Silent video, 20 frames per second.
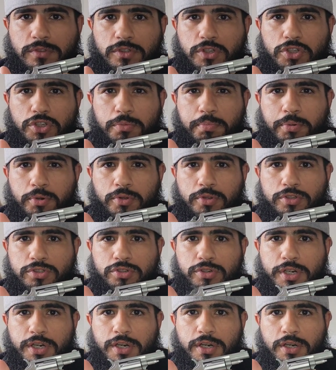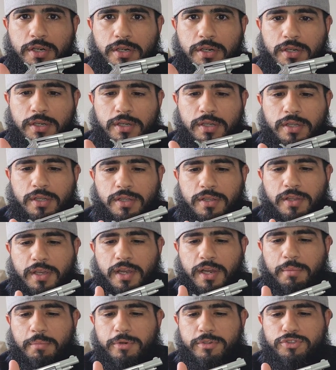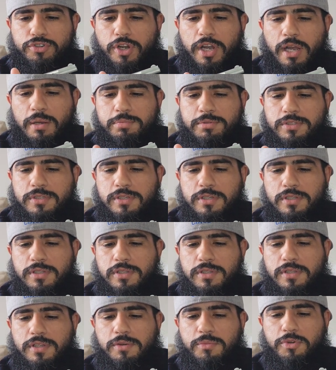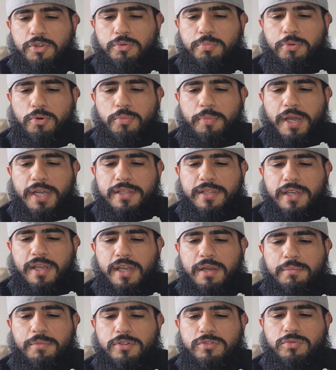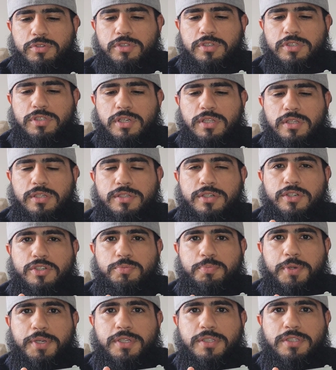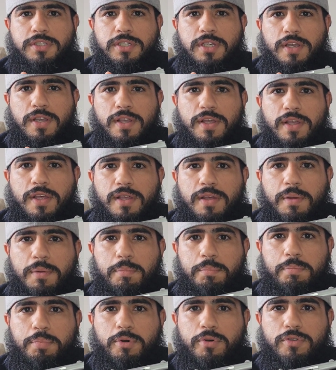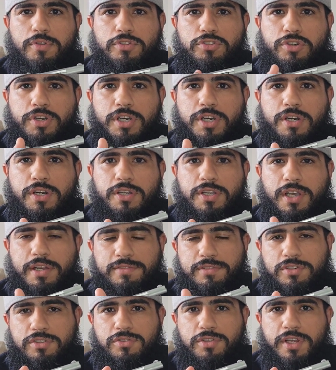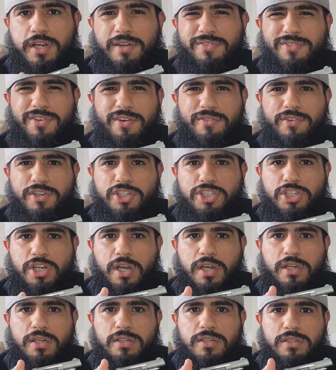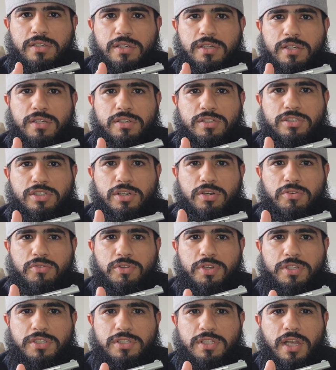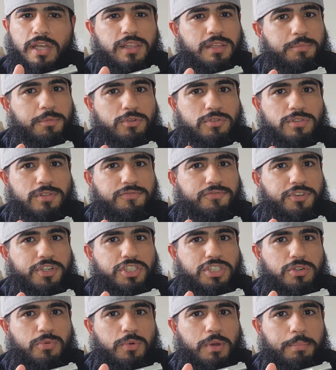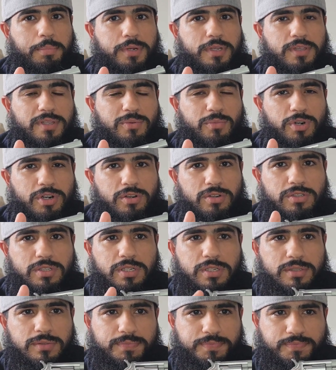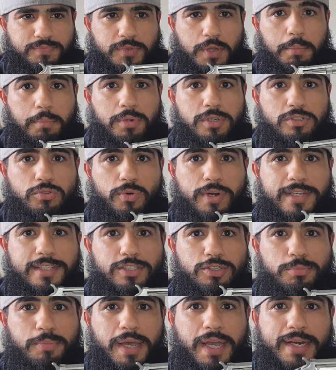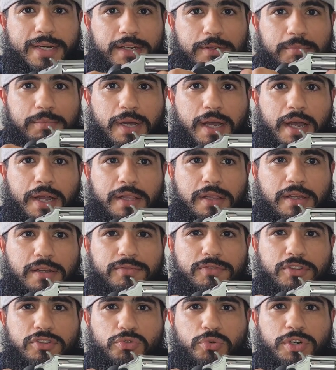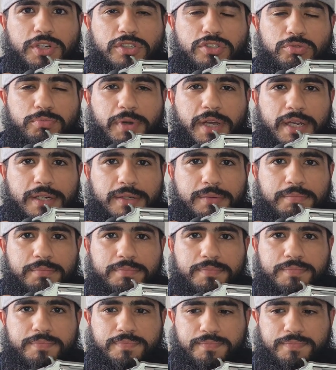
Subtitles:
So you pull the trigger, the hammer drops. Then when you pull back the hammers, when the cylinder spins, pull the trigger, and you have to do that after every shot. So it's not the most efficient weapon in the world, but 22 Magnum, I love the 22 Magnum.